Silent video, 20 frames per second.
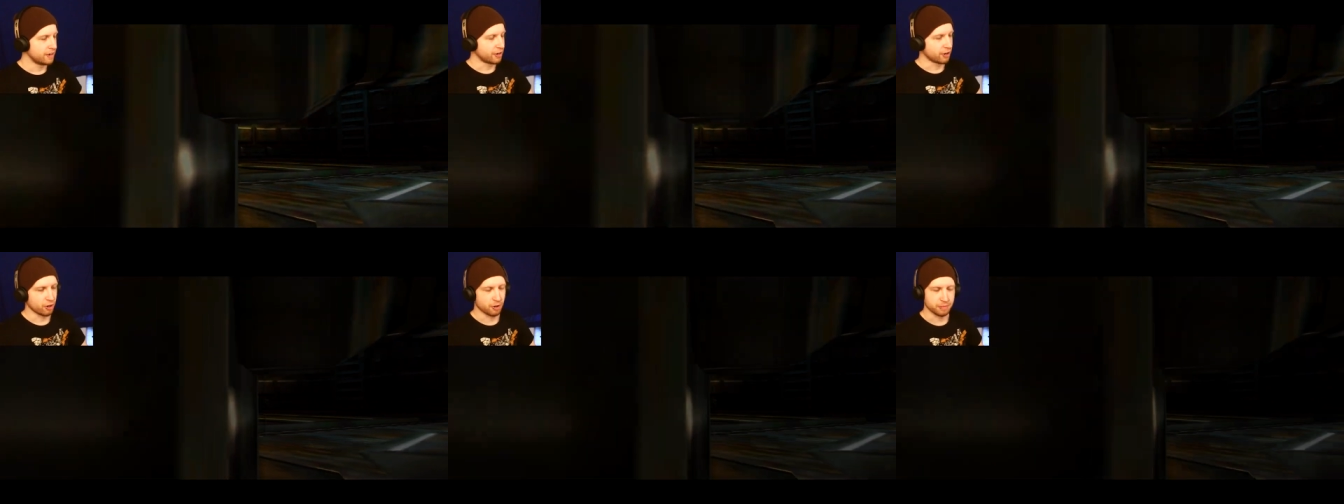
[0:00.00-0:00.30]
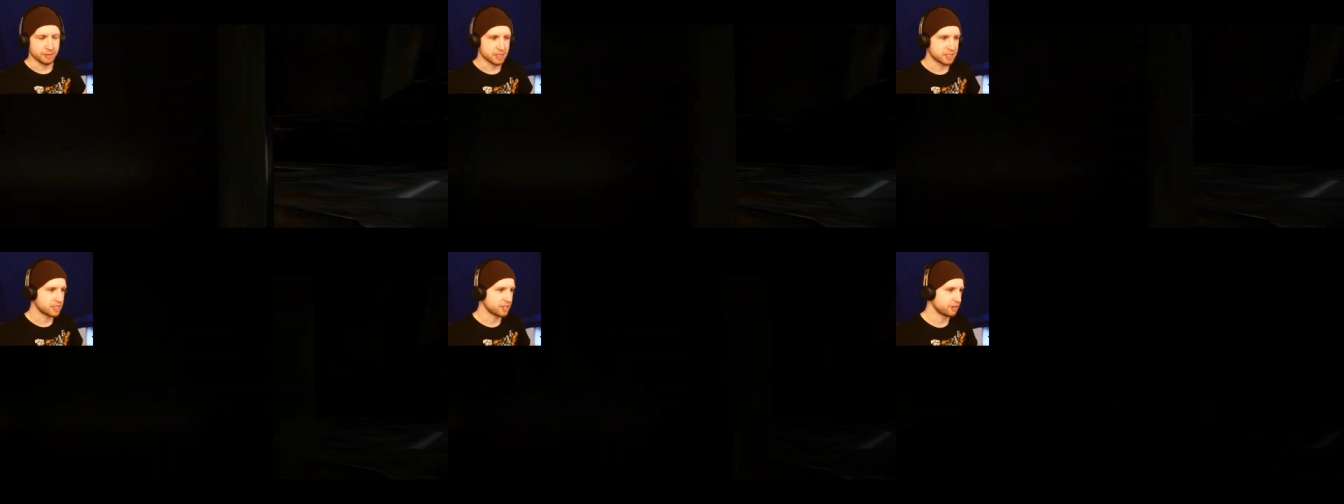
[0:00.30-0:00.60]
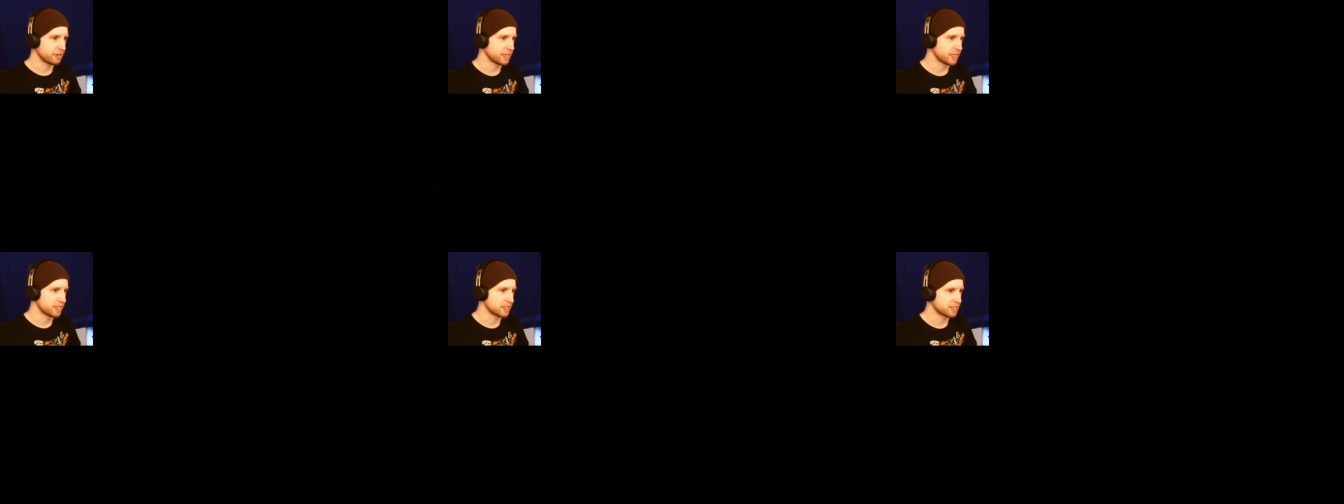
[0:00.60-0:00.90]
No, but
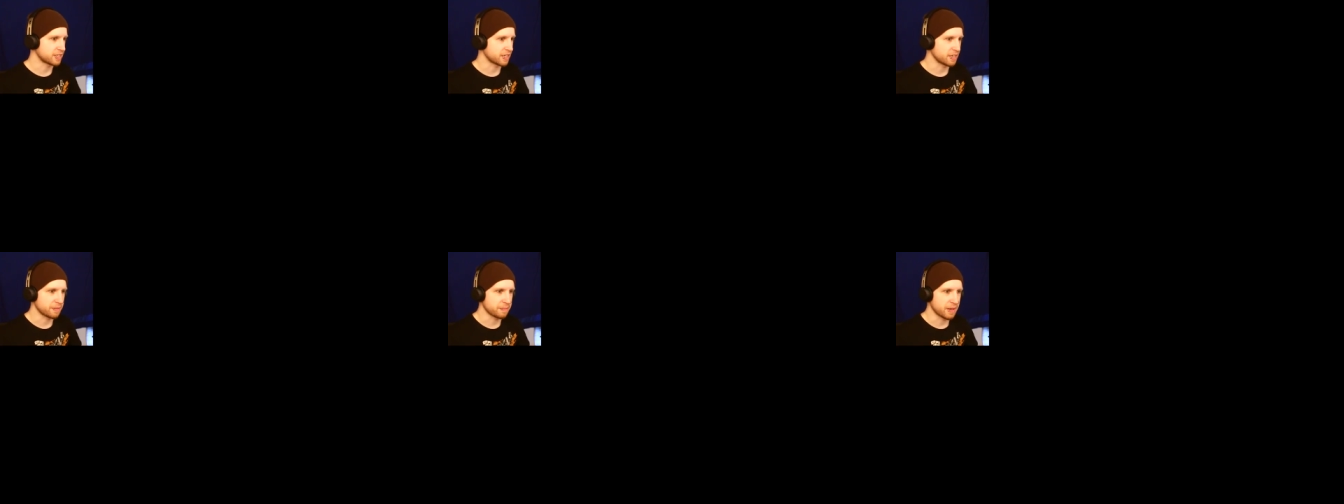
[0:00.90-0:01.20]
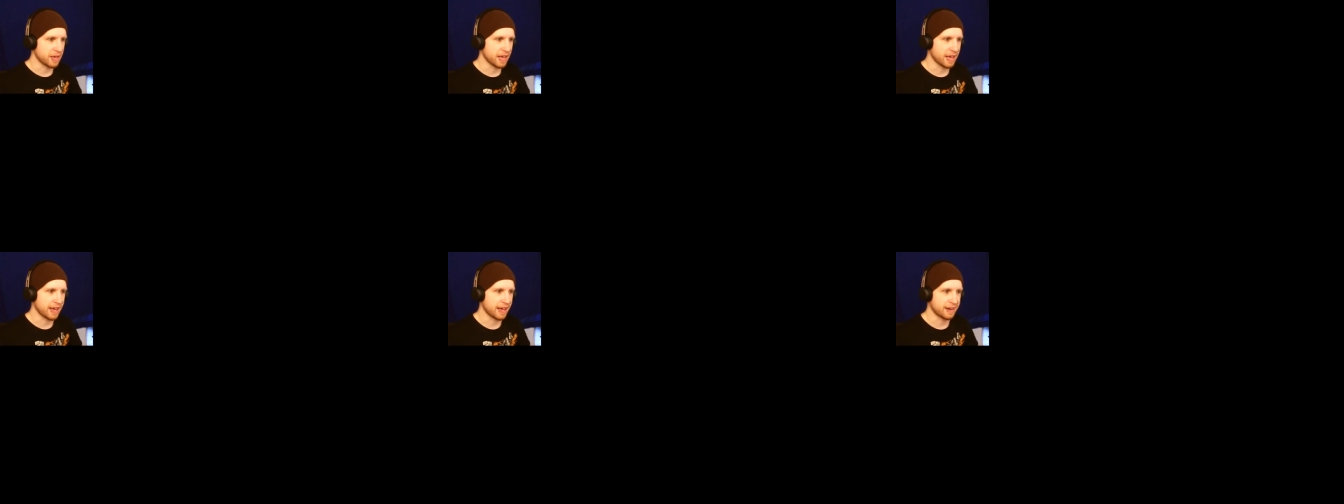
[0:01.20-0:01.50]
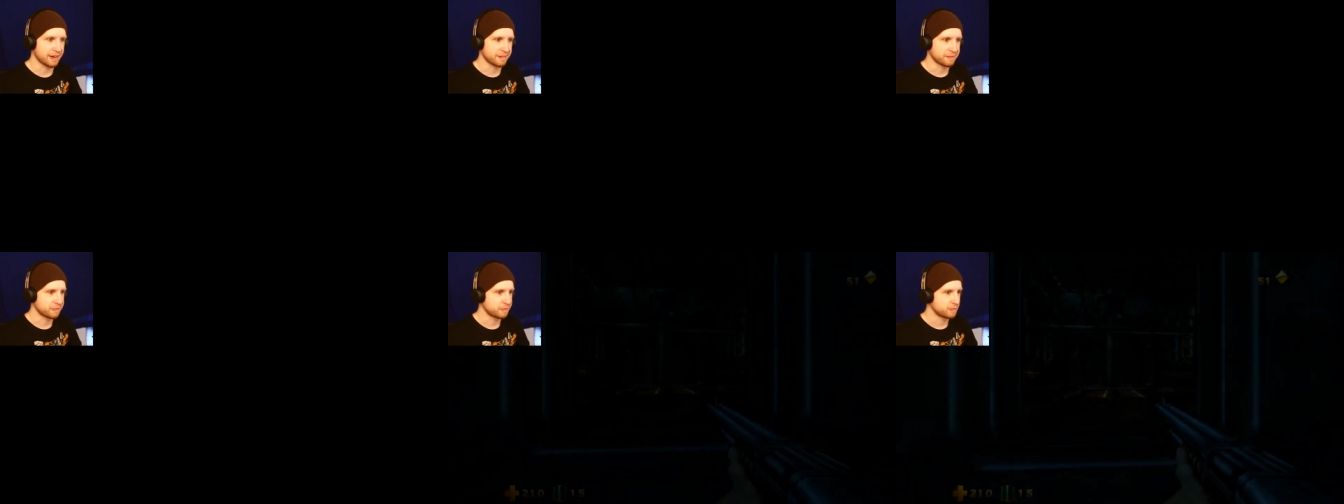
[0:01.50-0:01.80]
seriously,
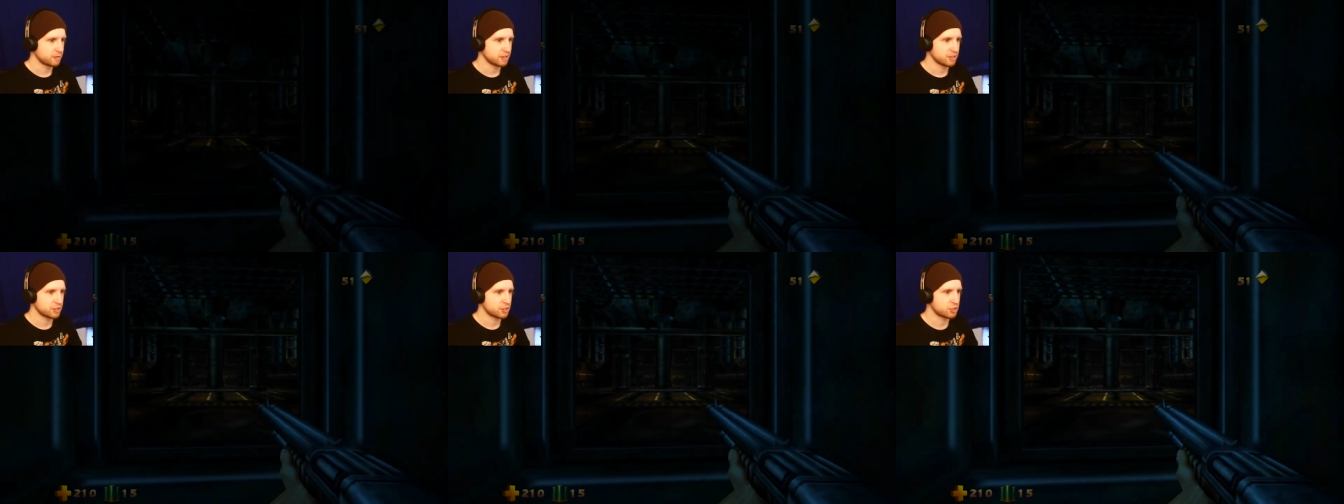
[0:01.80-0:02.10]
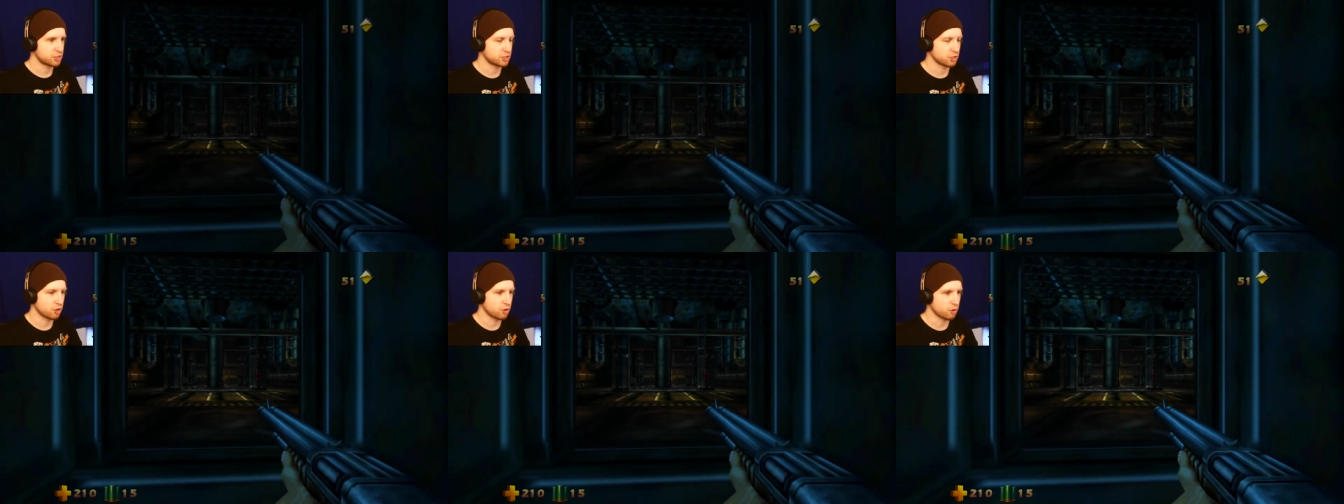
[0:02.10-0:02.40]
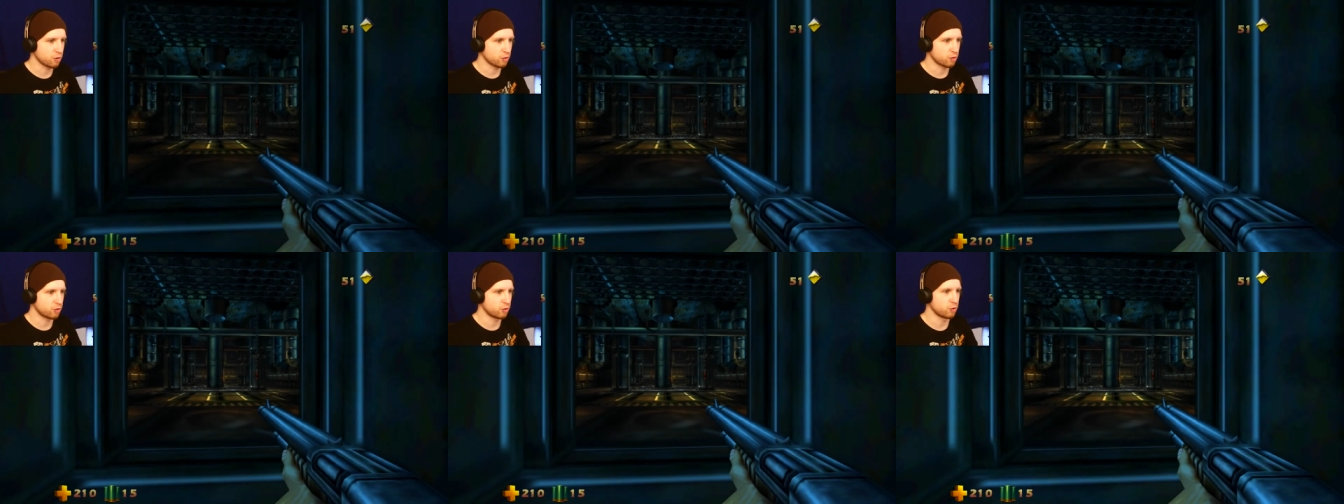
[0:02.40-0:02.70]
man.
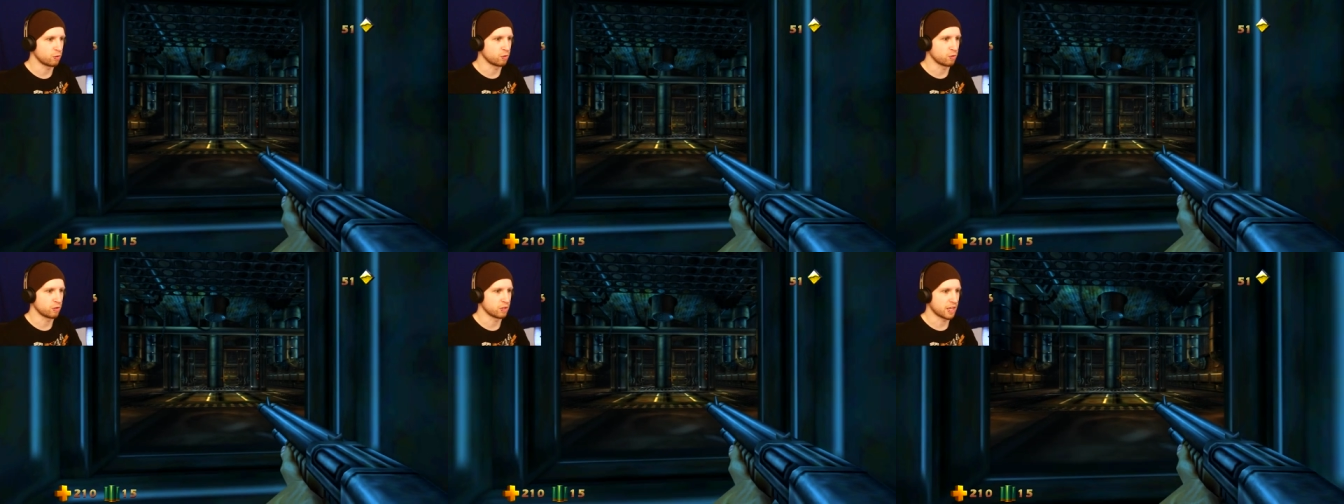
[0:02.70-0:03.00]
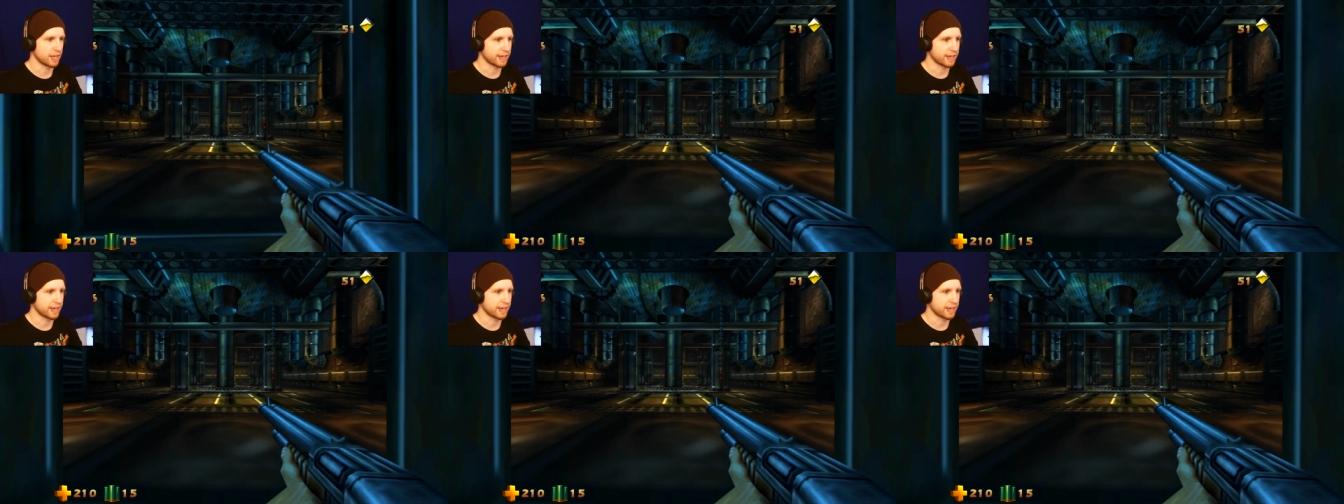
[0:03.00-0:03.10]
So cool,